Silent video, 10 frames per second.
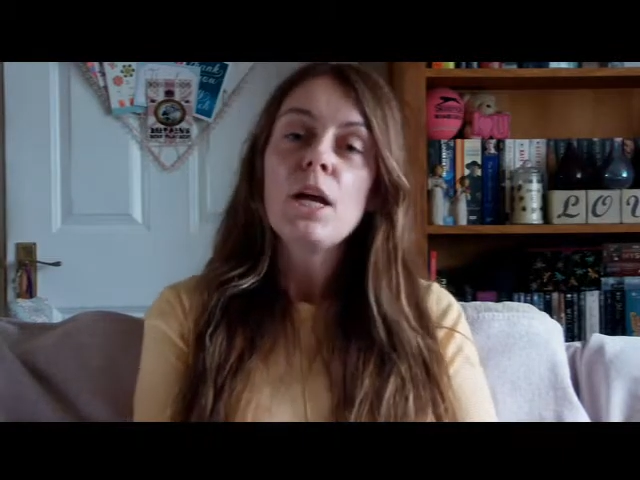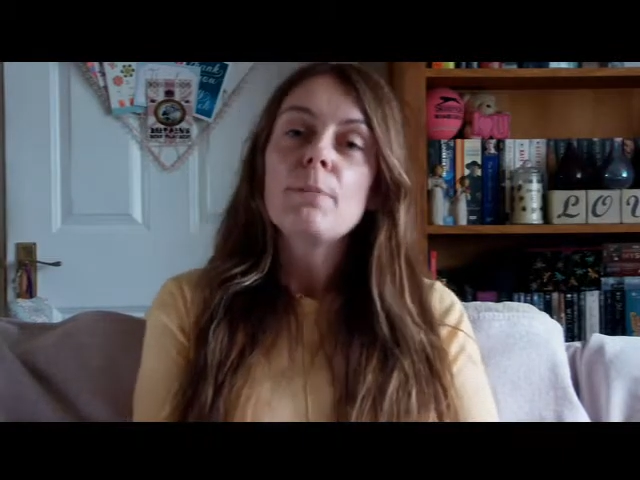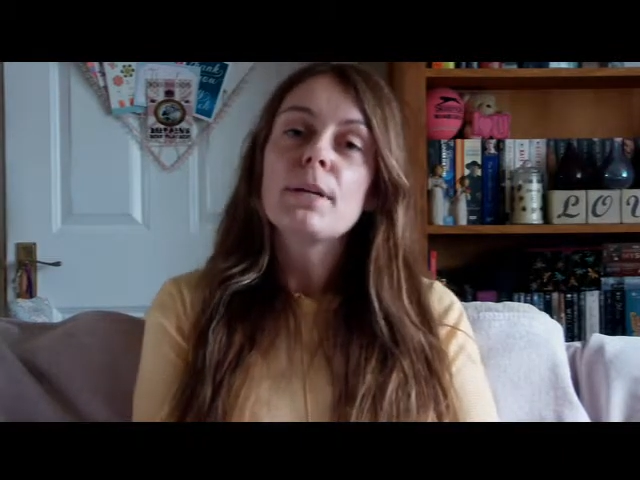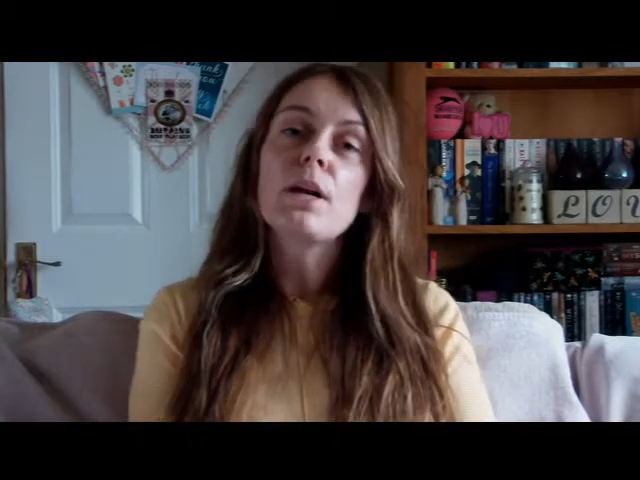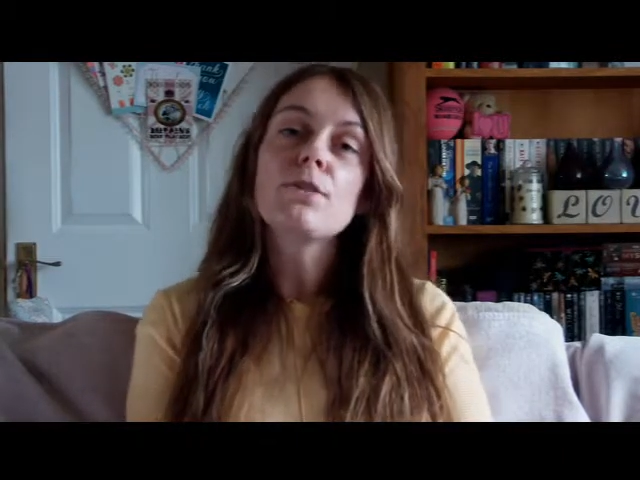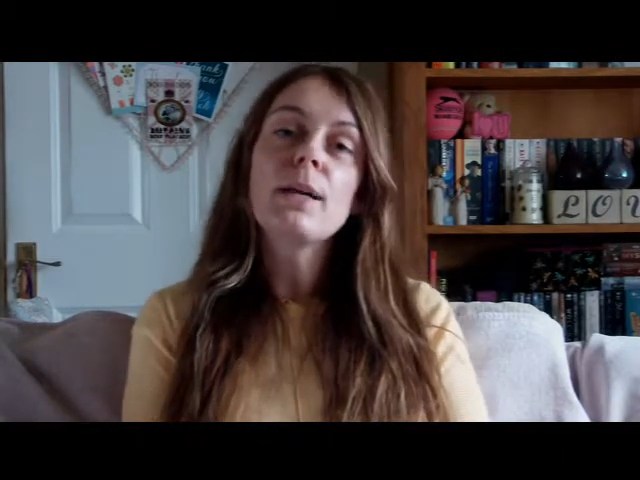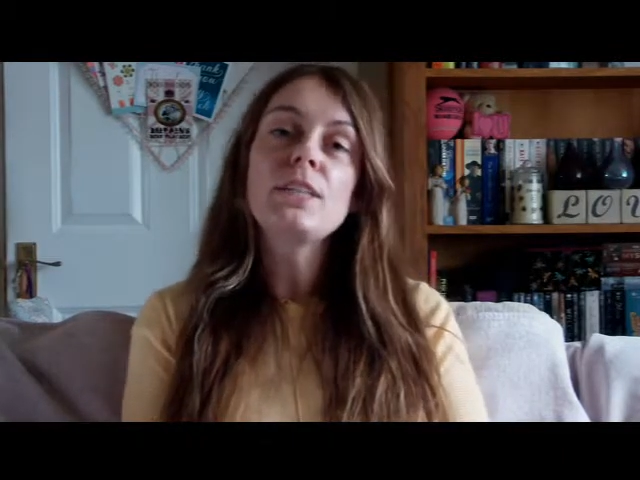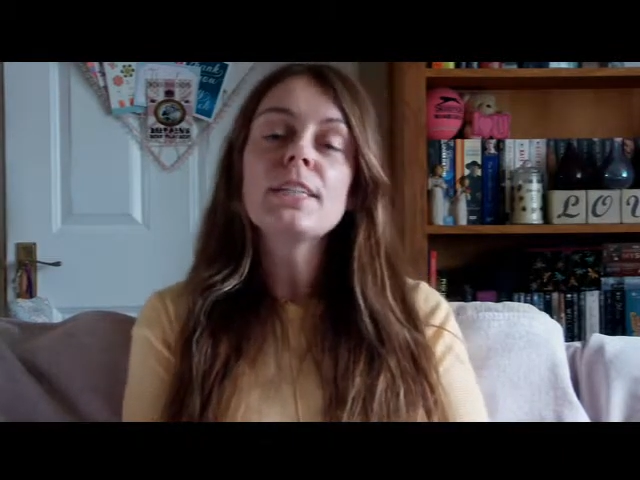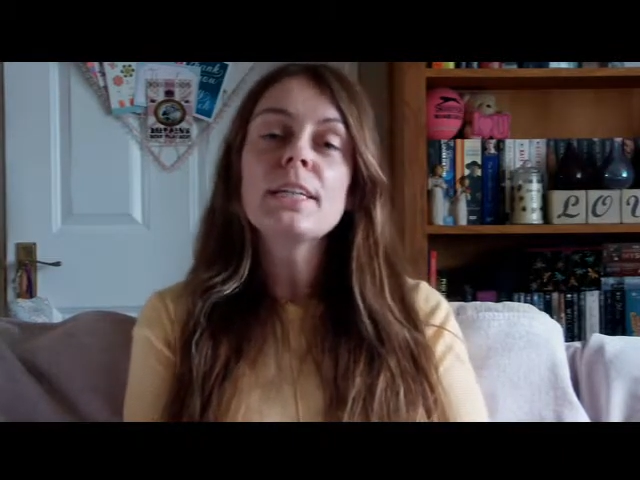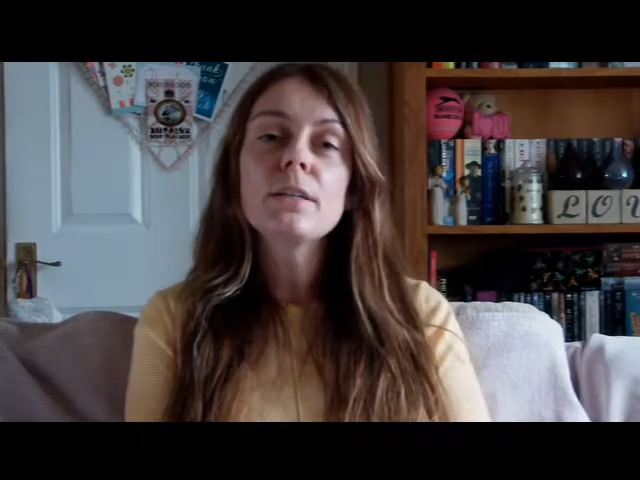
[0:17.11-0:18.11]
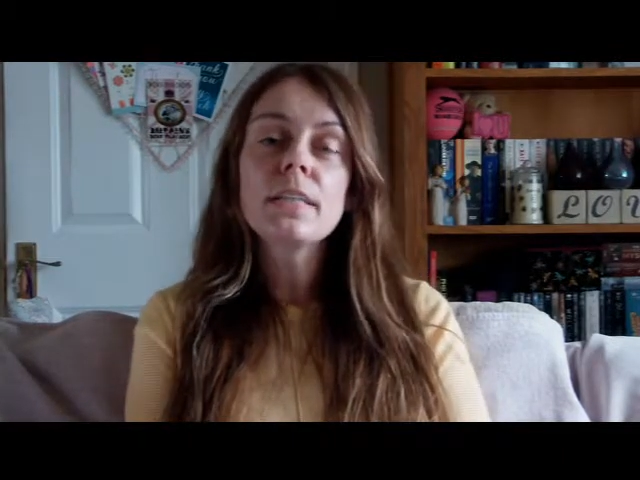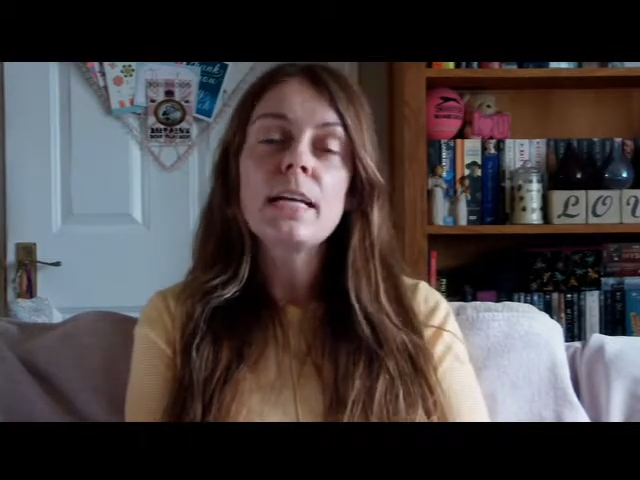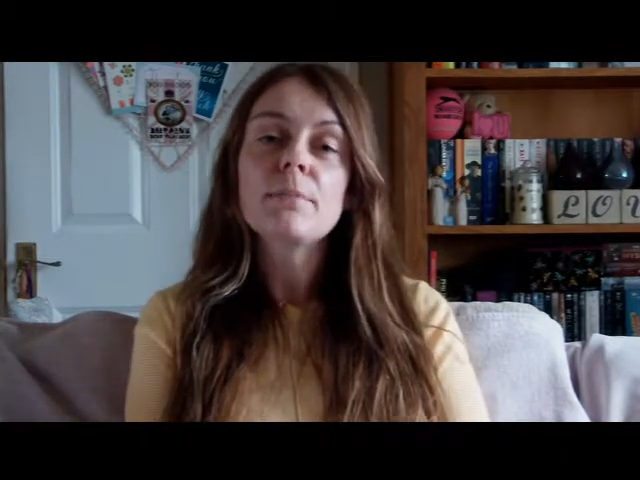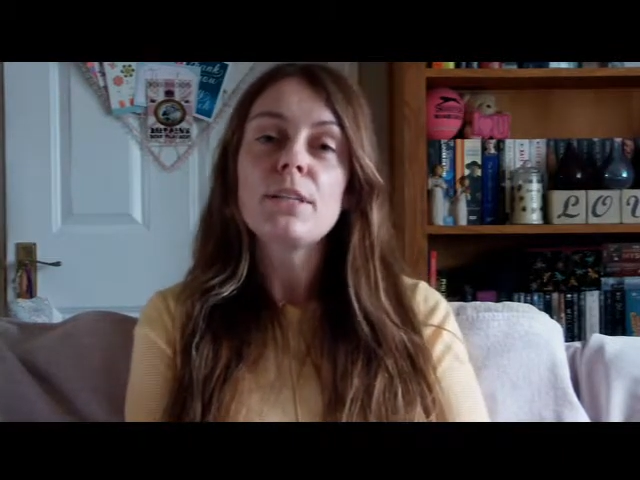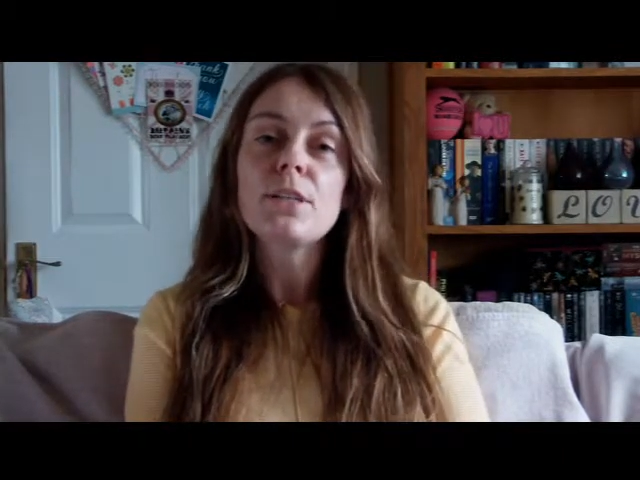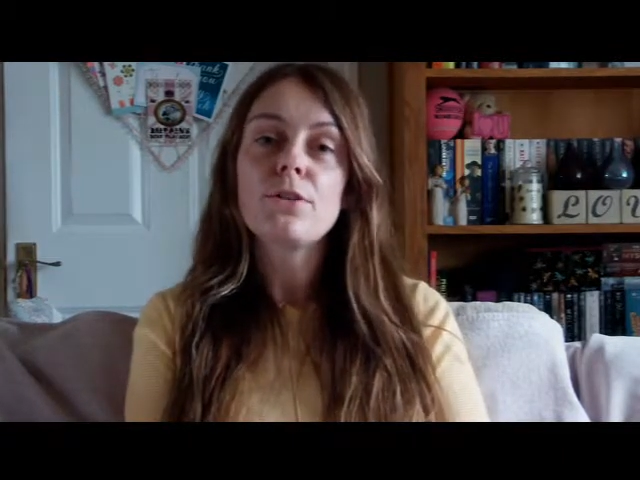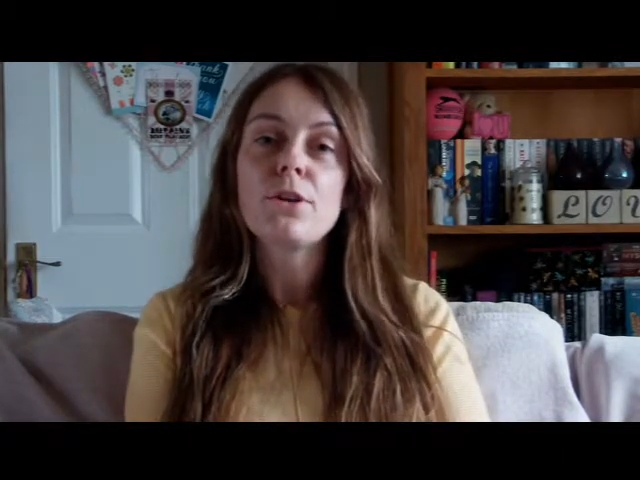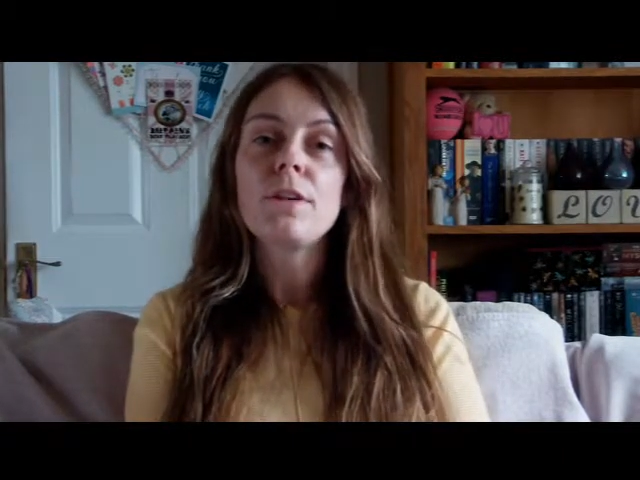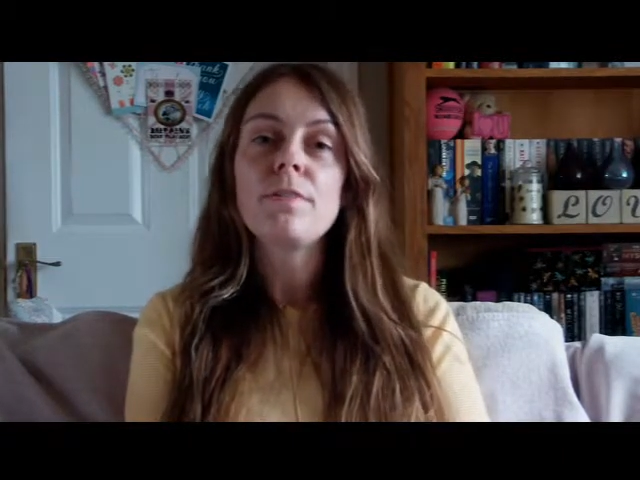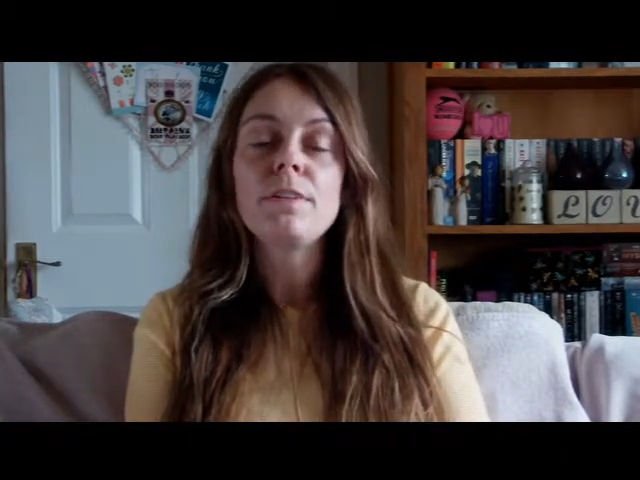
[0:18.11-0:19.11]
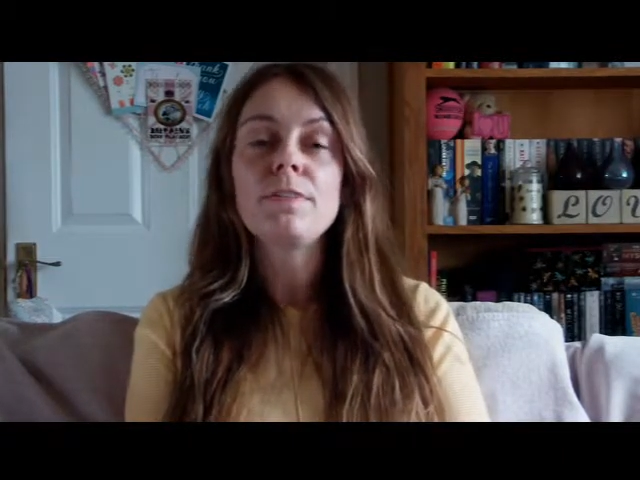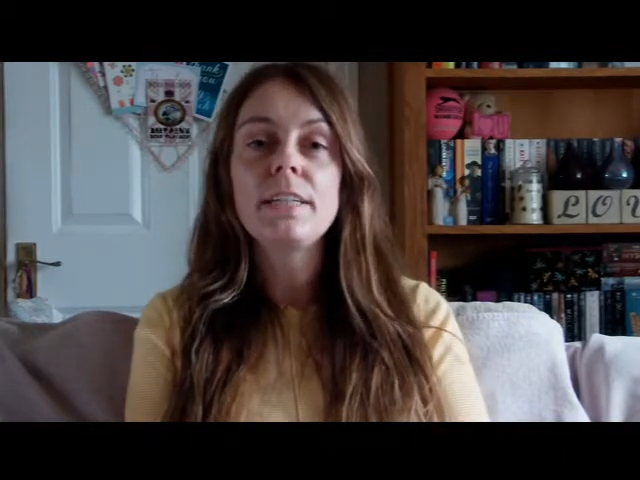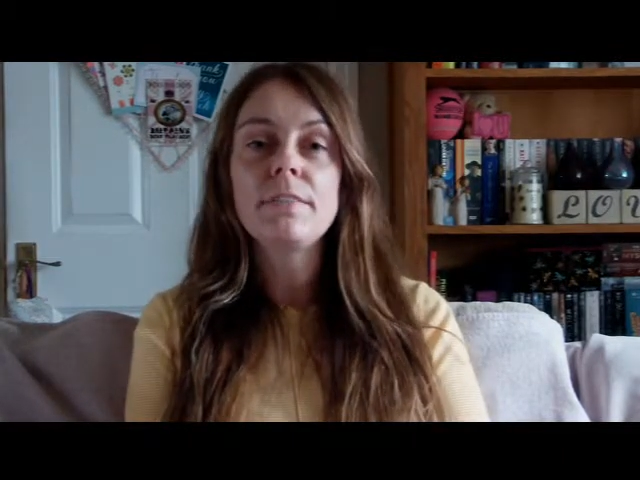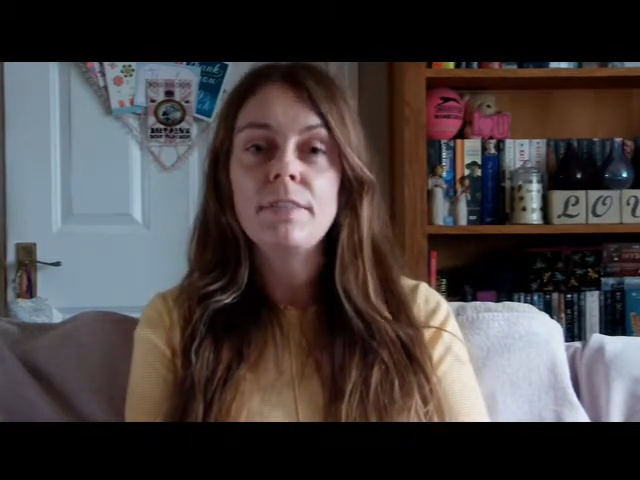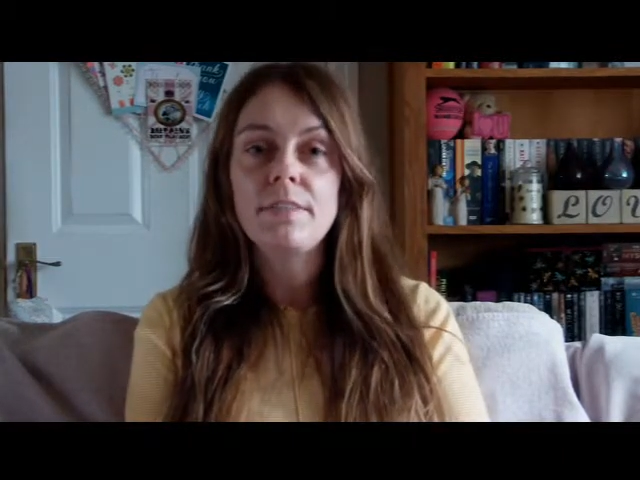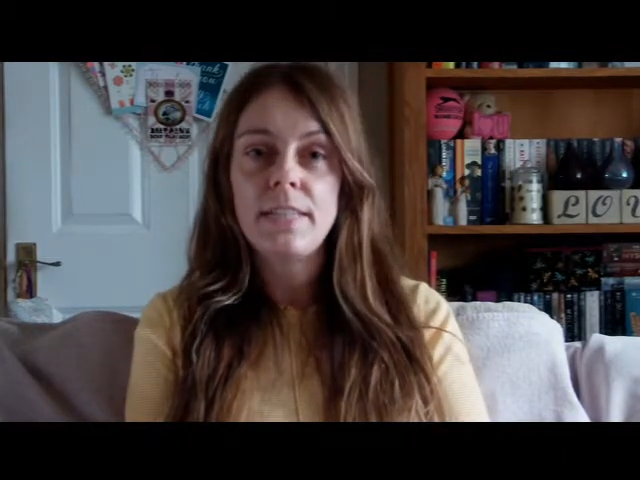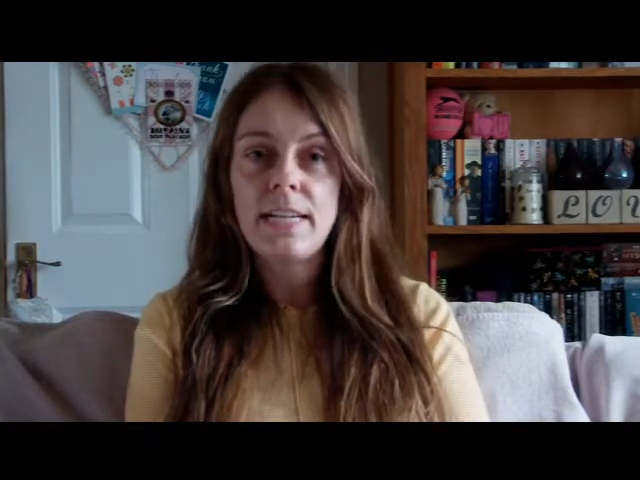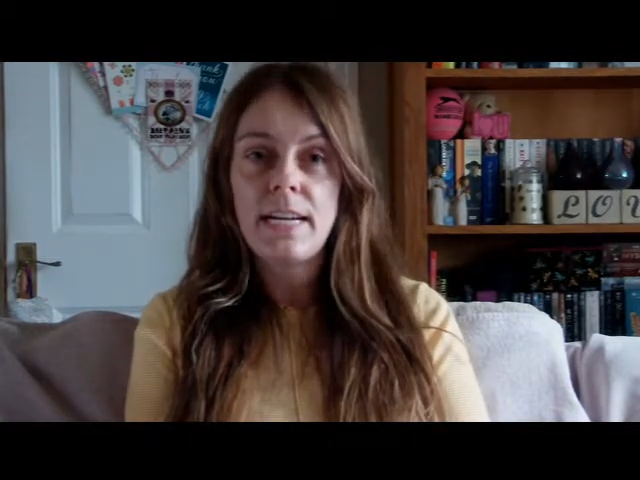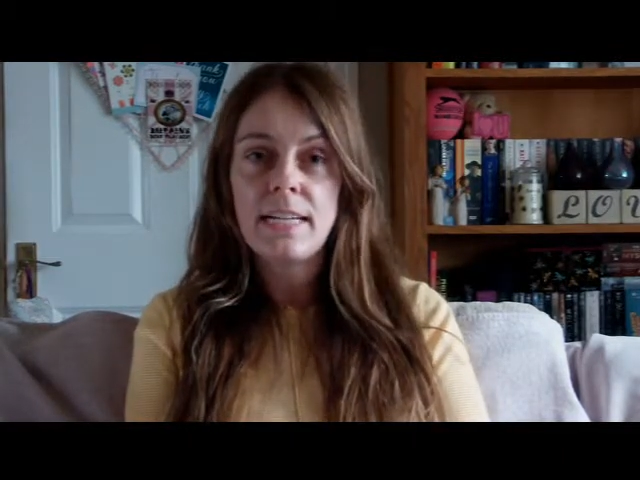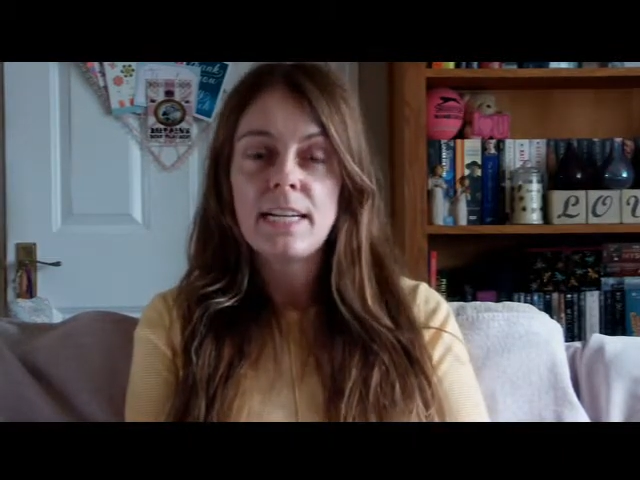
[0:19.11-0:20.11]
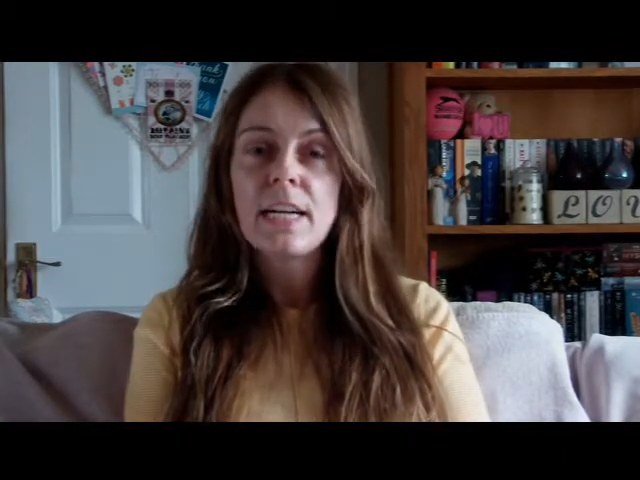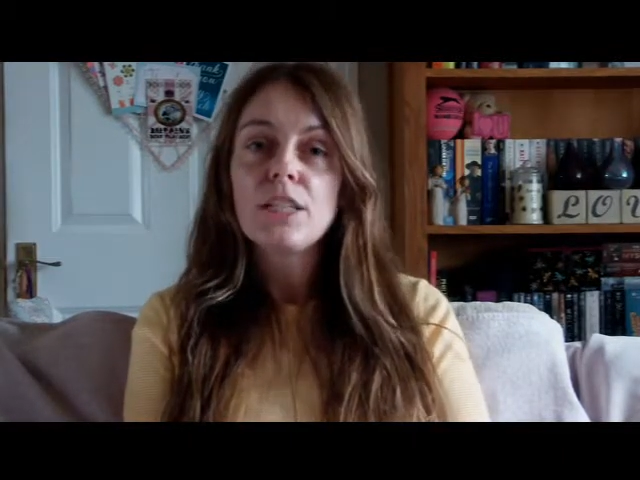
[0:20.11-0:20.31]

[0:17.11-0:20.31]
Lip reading: because when she came to the throne in 1558,